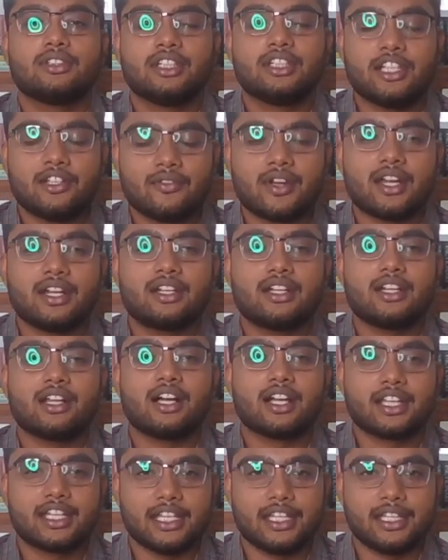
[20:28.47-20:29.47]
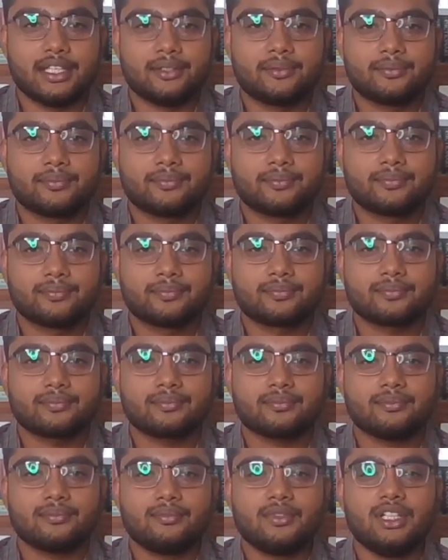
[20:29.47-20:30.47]
event again.
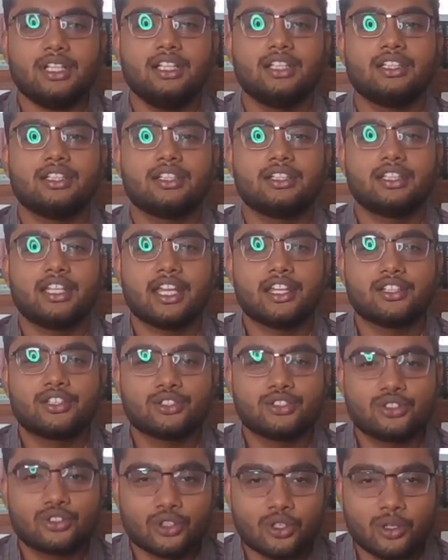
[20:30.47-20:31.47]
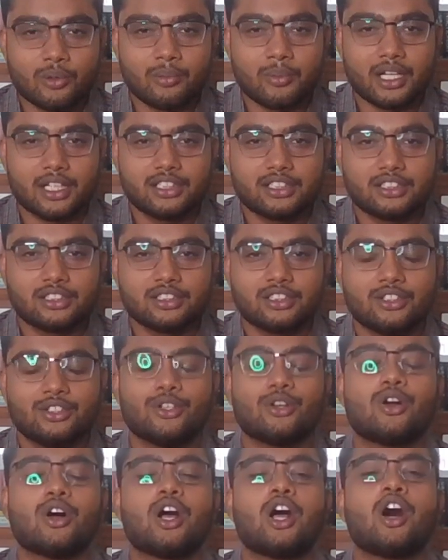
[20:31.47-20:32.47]
Thank you so much. You
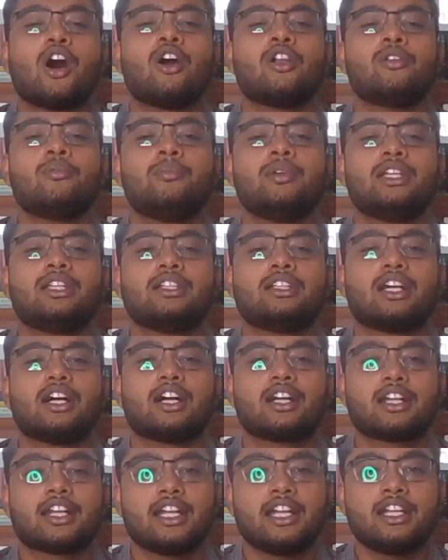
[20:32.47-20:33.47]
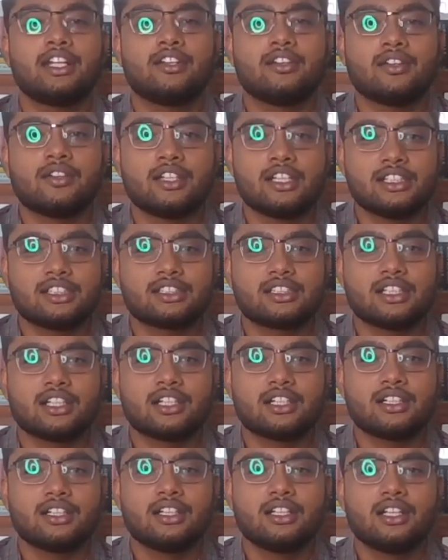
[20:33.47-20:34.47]
have all been a great listener
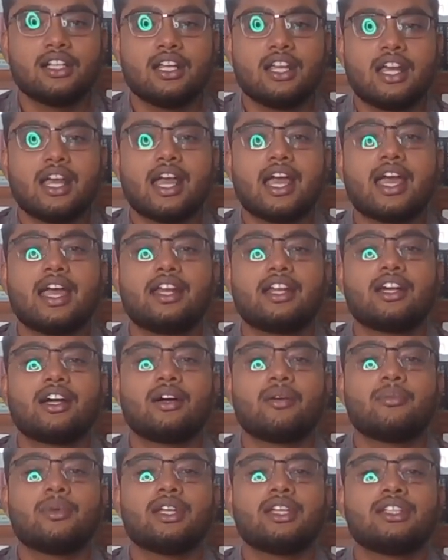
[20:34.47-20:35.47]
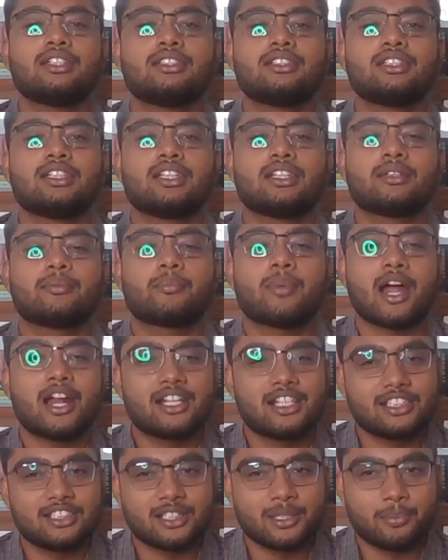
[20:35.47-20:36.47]
and an amazing
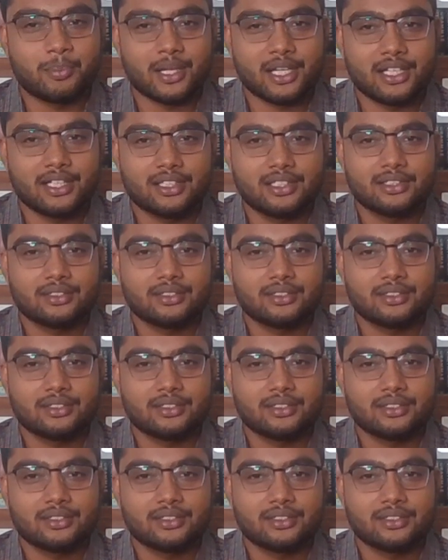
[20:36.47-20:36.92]
participant.